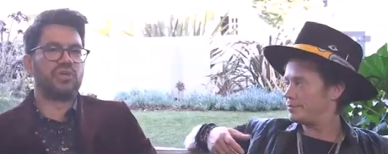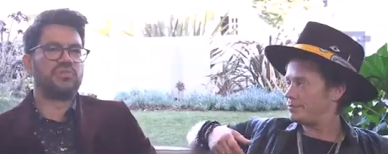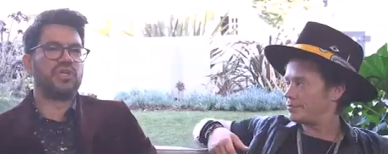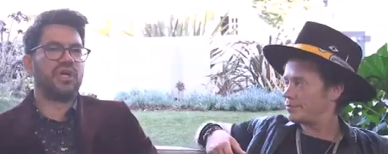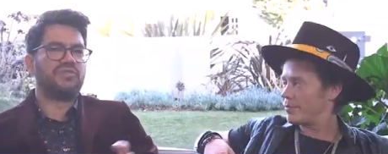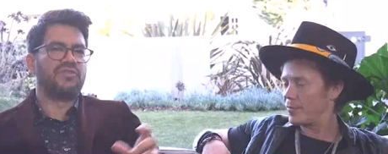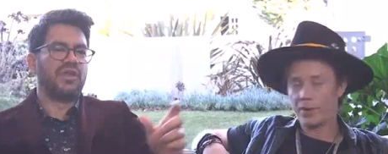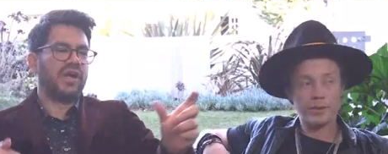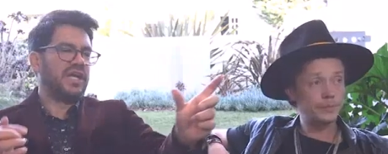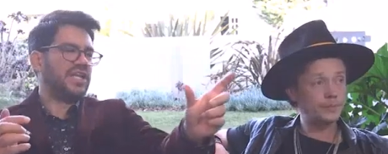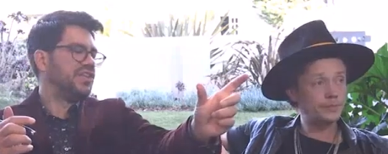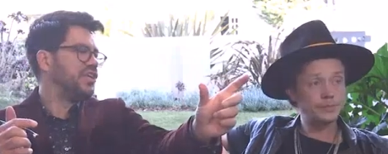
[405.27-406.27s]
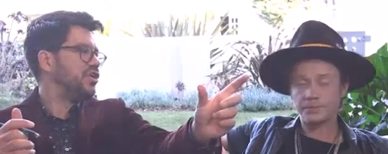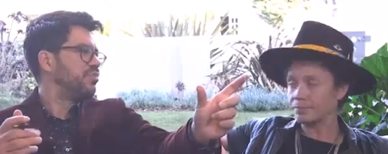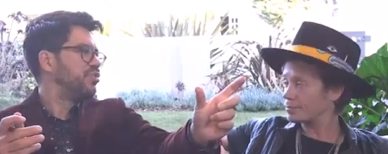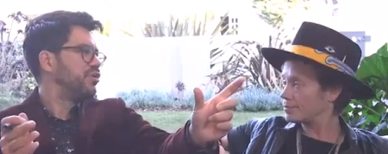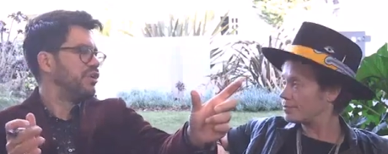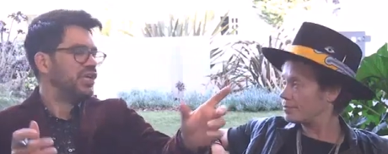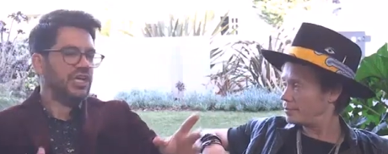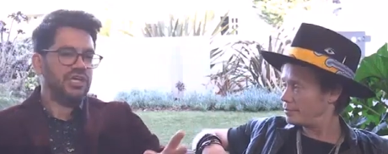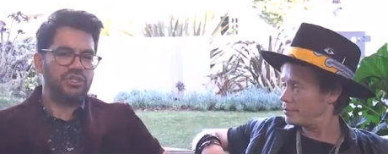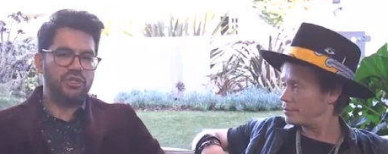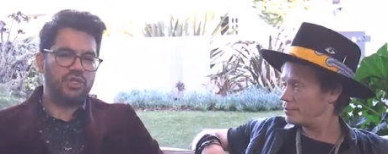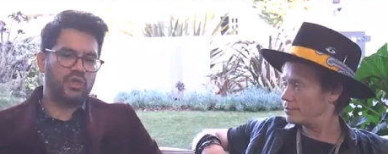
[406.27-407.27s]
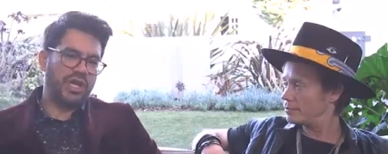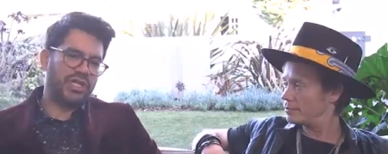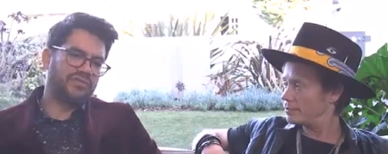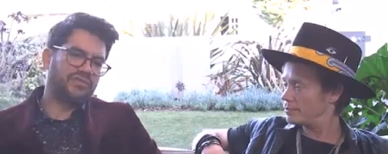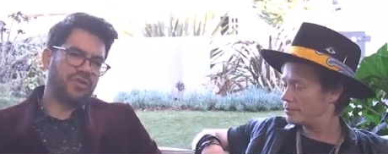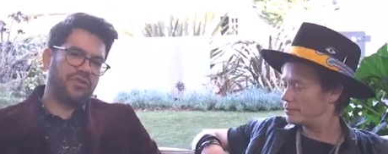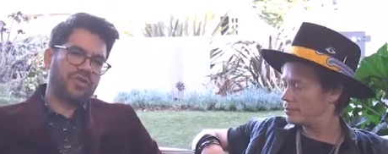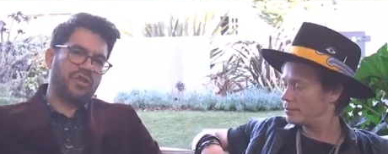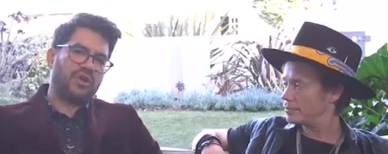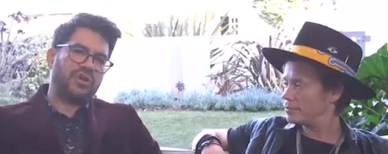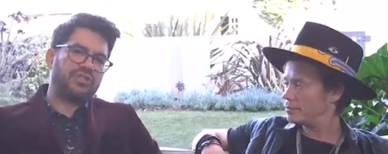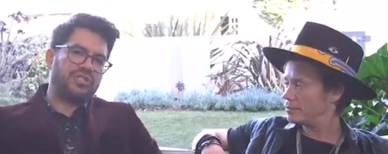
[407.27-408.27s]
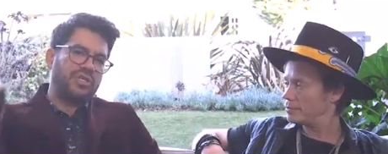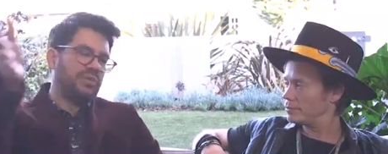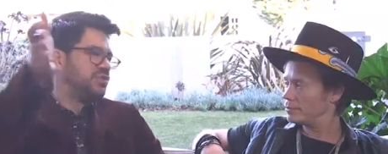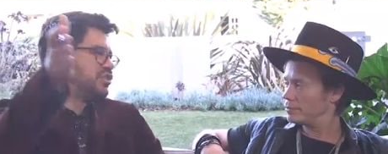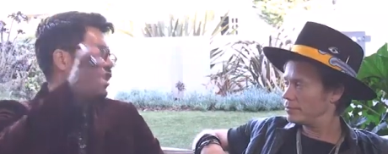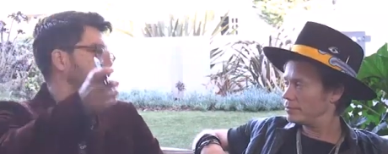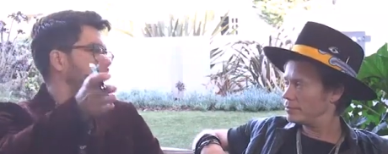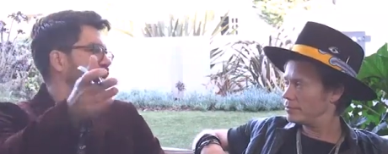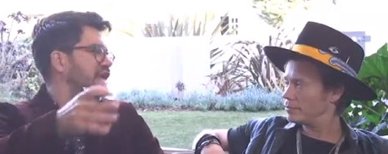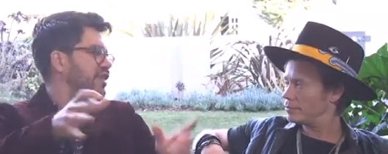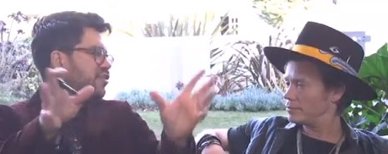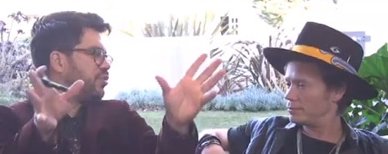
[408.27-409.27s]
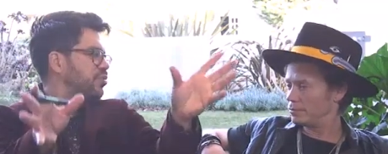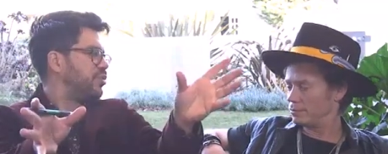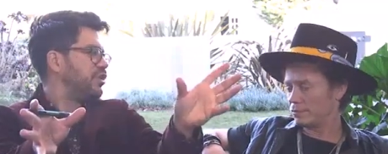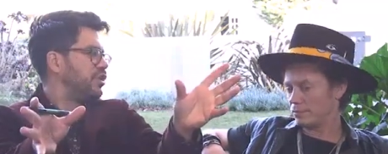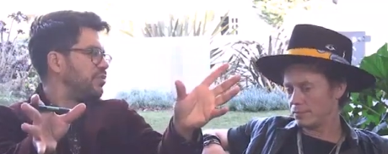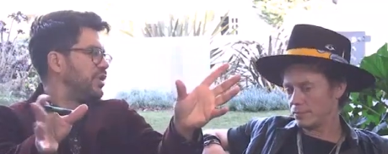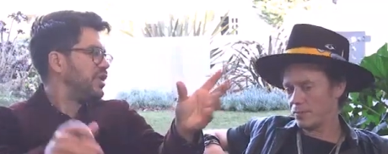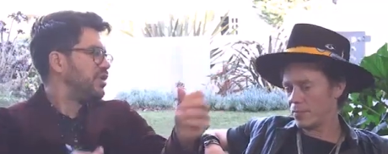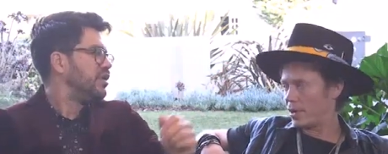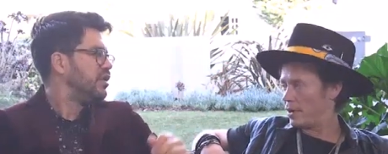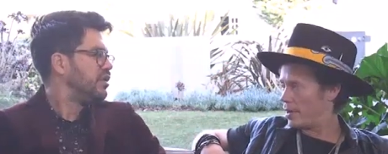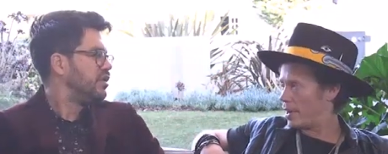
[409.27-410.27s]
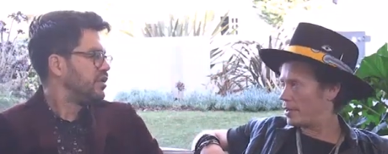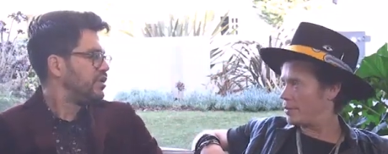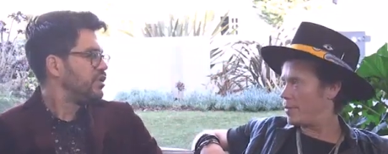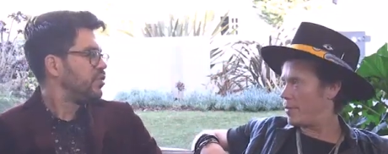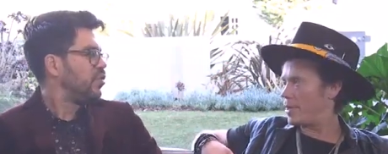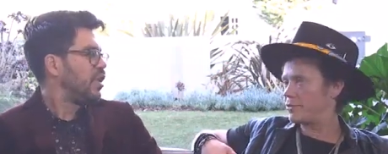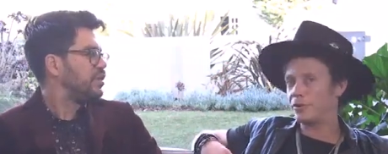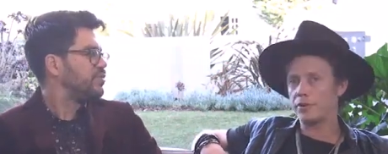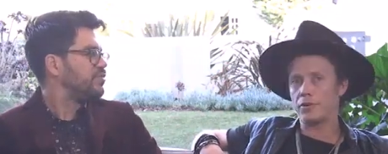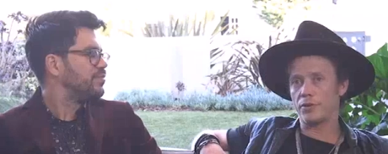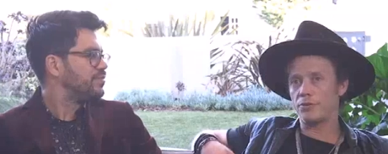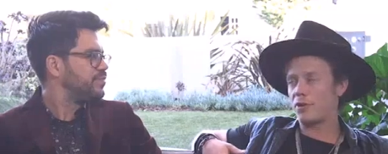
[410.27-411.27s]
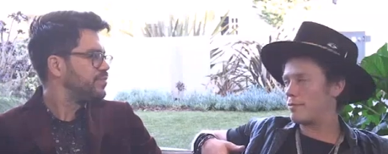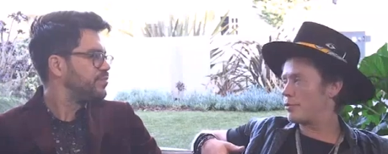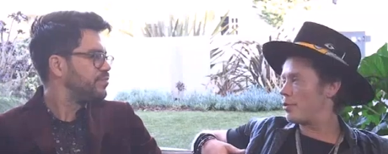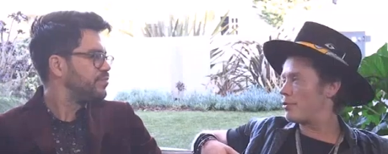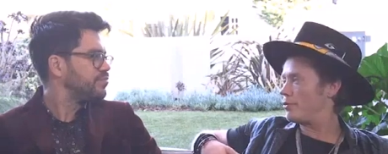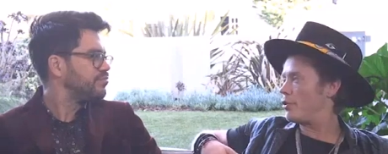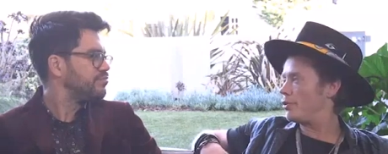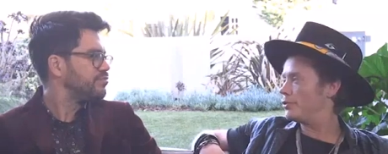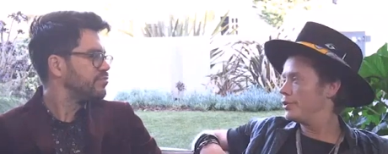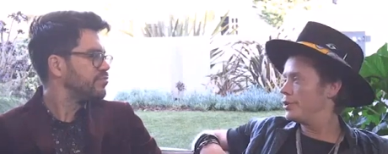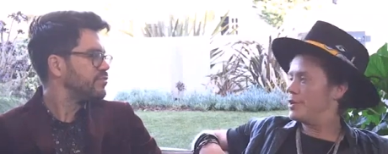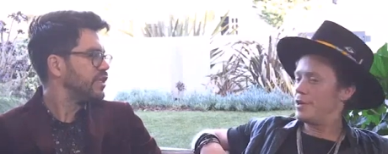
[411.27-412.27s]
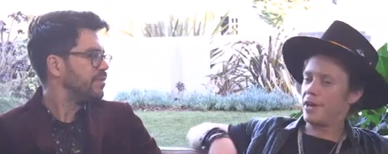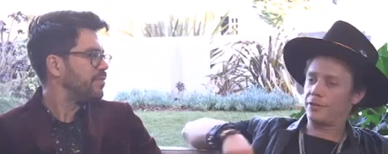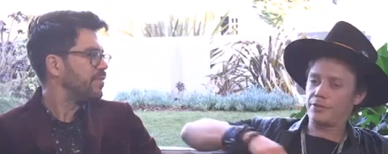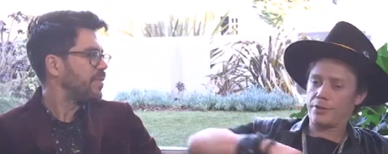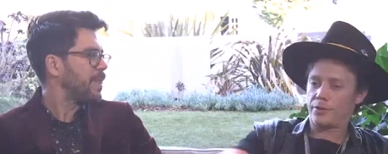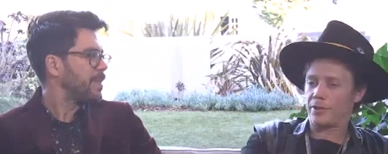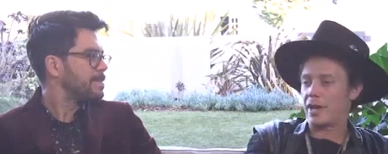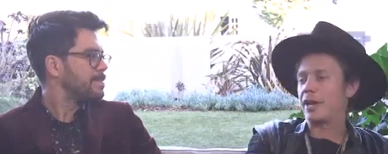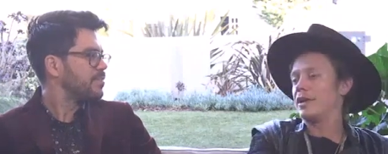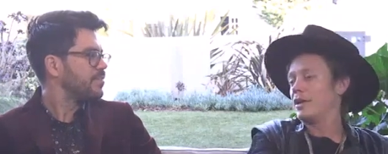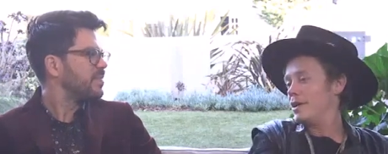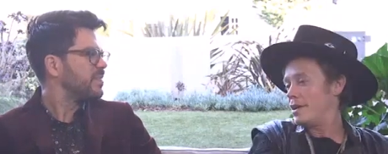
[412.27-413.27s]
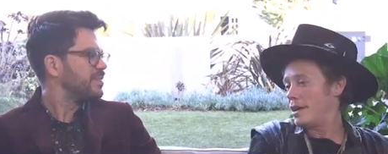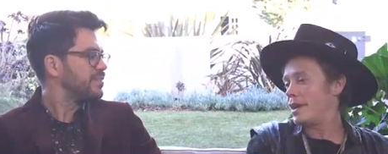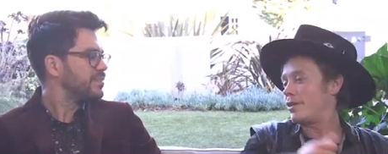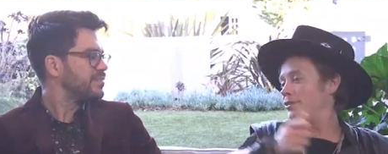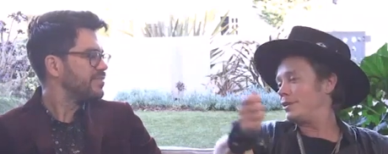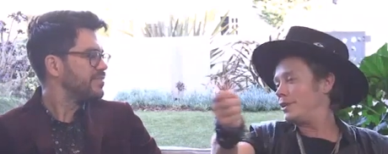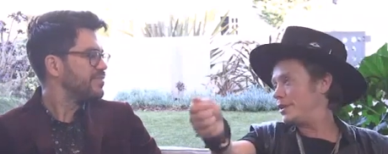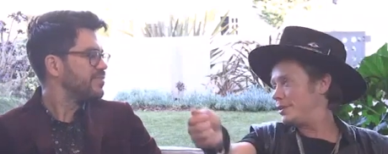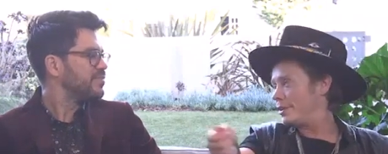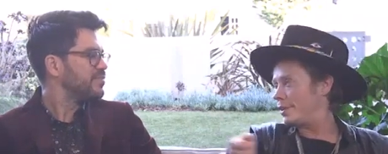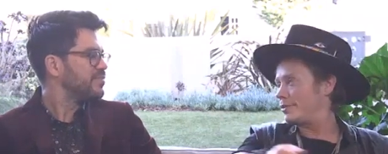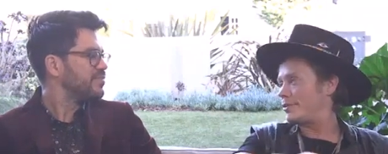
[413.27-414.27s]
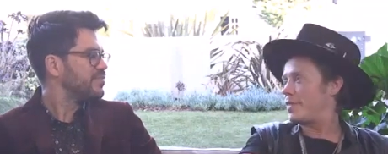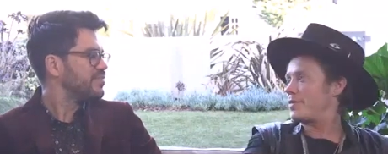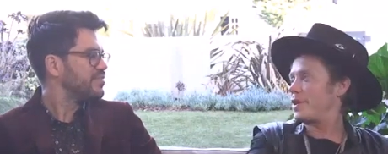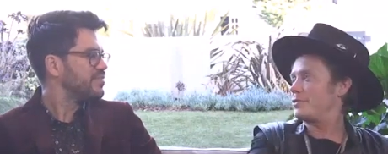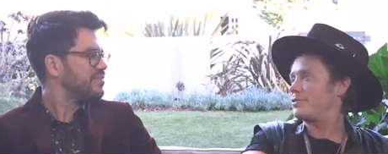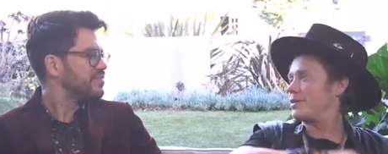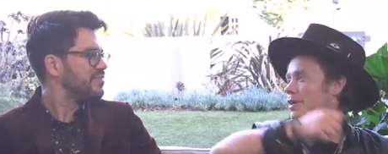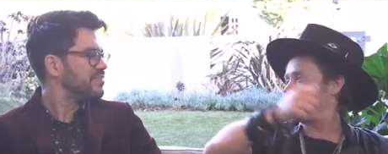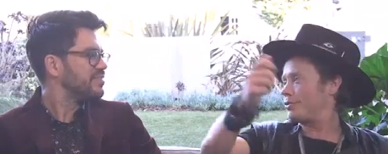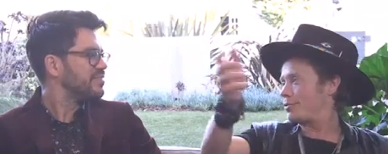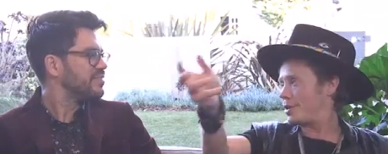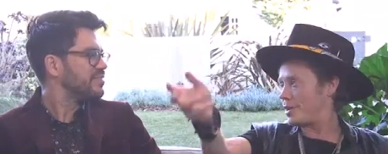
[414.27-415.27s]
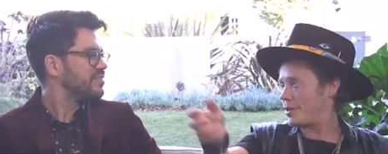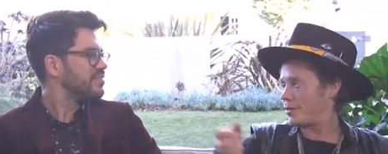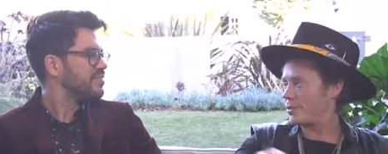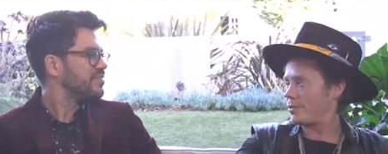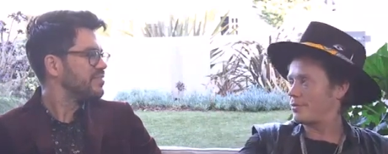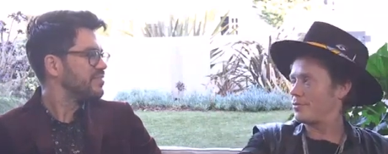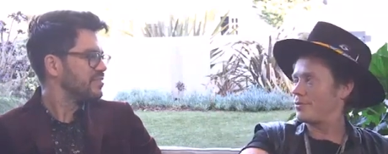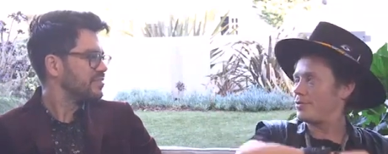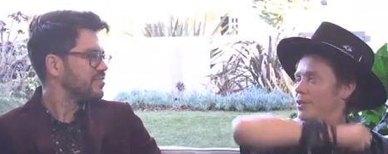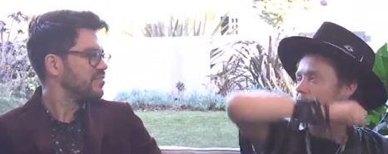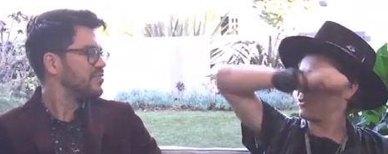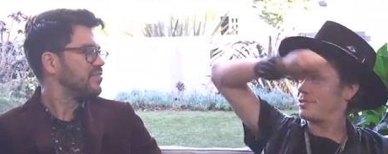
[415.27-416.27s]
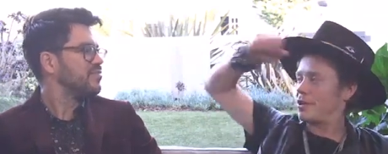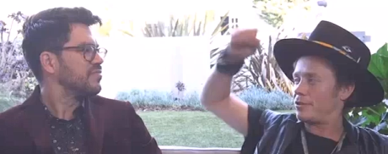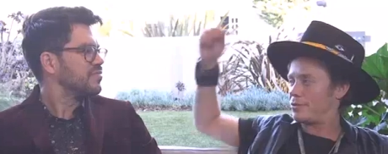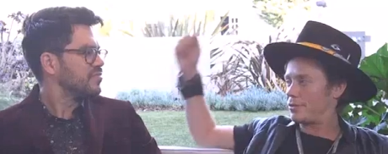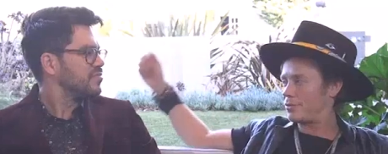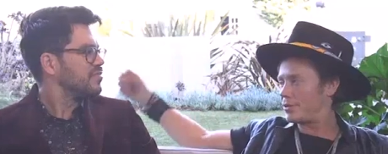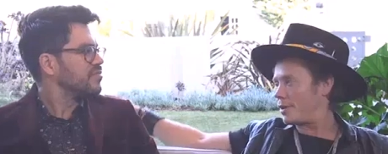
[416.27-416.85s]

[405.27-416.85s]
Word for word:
Speaker 1: sums offline, and then you're putting. Do you transfer the large sums then, and you're putting them in? Yeah. Your imagine
Speaker 2: you you have your own vault. Yep. And so okay, I only need you know ten thousand dollars right now, or fifty thousand dollars worth of